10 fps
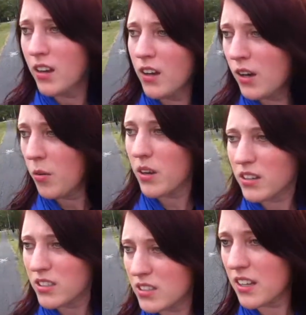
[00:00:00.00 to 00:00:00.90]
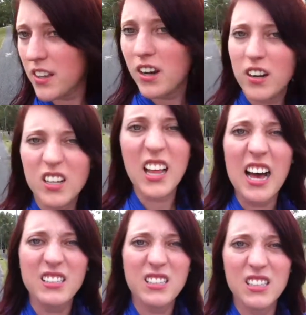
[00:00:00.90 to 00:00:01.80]
what else like, is in there?
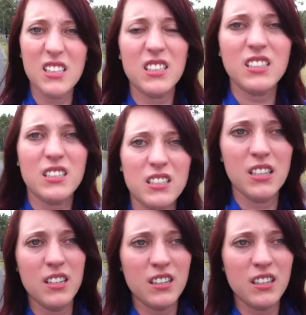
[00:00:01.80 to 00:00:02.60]
Classes.